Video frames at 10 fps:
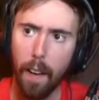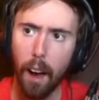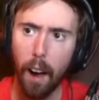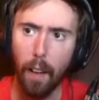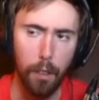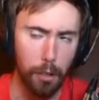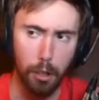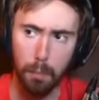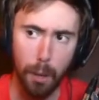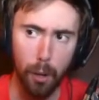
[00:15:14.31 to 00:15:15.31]
This is
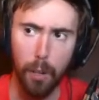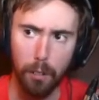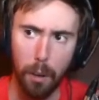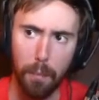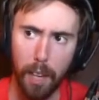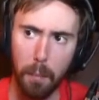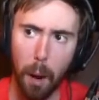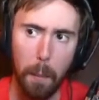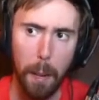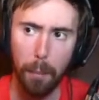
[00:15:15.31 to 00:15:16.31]
purely something about
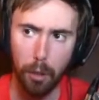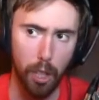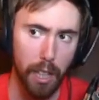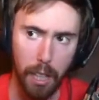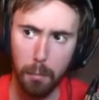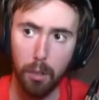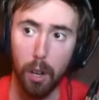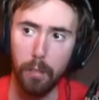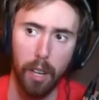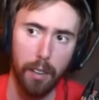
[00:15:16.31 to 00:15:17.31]
people cheating
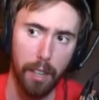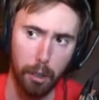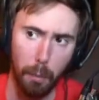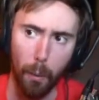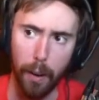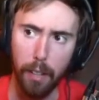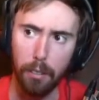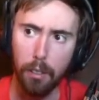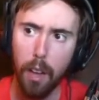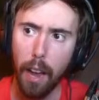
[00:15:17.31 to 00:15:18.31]
themselves out of the experience.
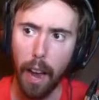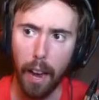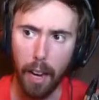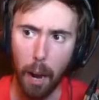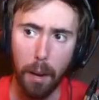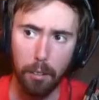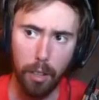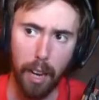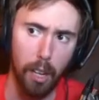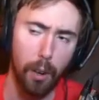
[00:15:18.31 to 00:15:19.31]
And I'm not
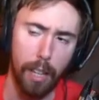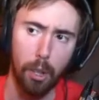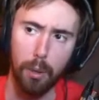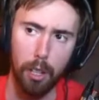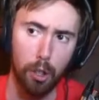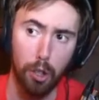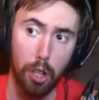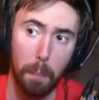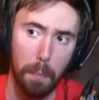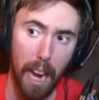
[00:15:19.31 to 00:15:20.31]
saying that, like, you
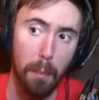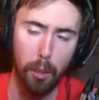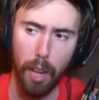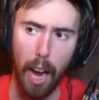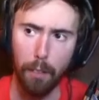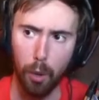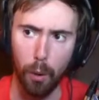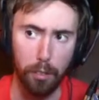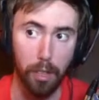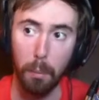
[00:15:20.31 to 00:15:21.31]
shouldn't be able to have a
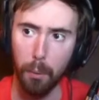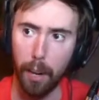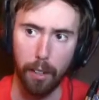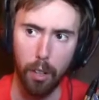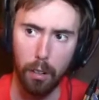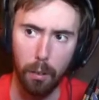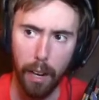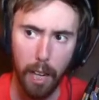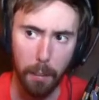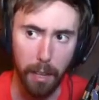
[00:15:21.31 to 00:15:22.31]
quest helper add-on, right?
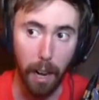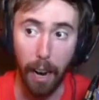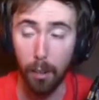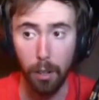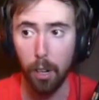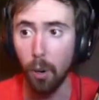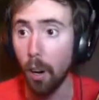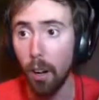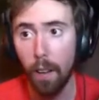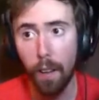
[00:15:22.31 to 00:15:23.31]
I mean, I don't know.
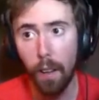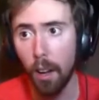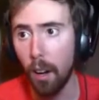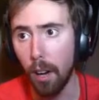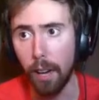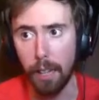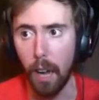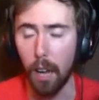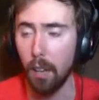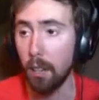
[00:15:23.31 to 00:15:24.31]
Like,
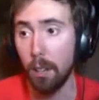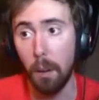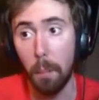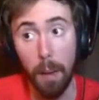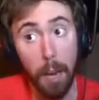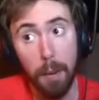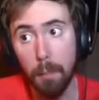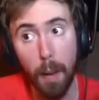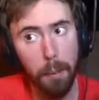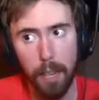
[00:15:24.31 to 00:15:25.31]

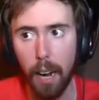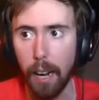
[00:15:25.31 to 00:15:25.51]
maybe not.